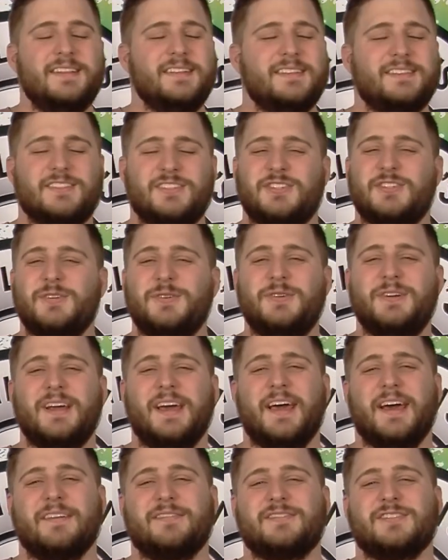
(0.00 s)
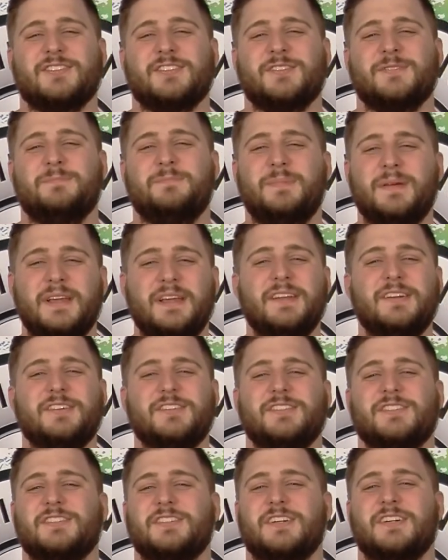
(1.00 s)
soon after,
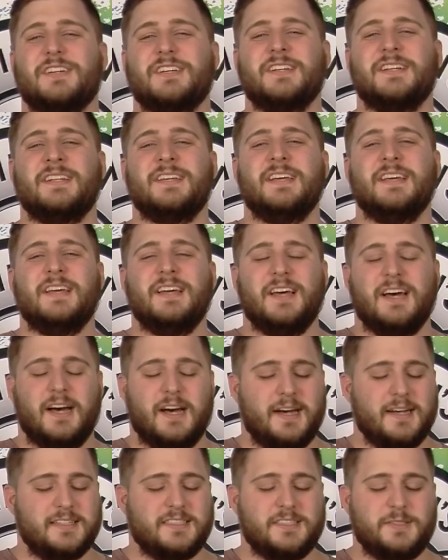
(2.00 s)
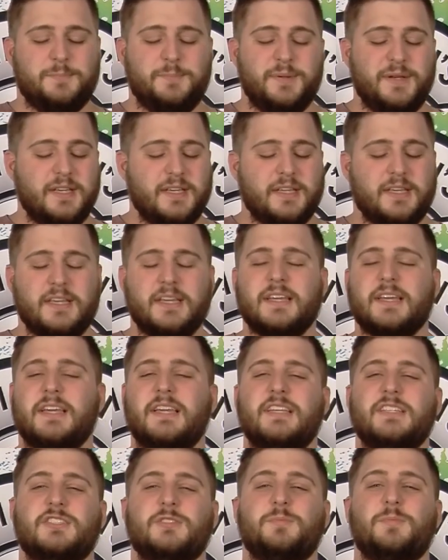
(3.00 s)
Peter started speaking.
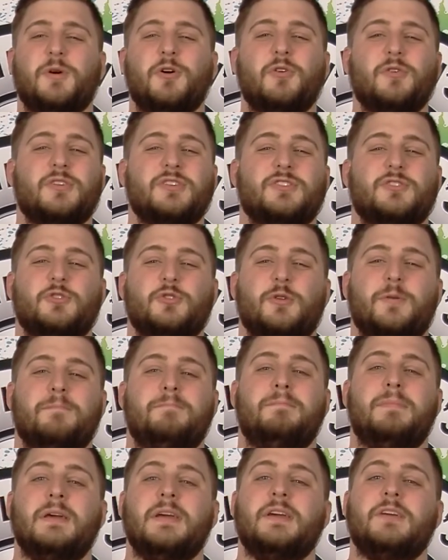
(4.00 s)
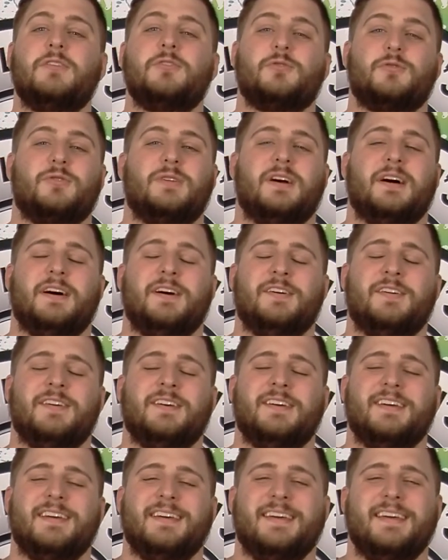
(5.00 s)
He spoke to a big crowd,
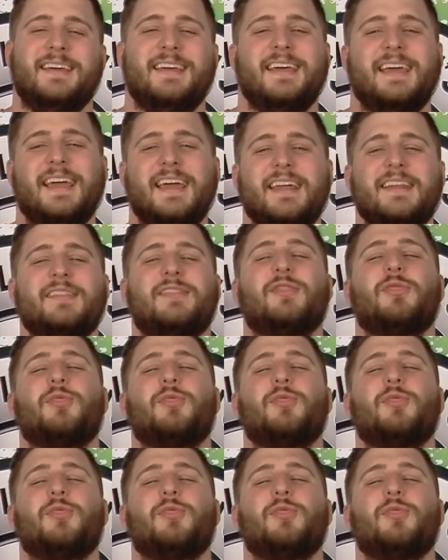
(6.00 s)
and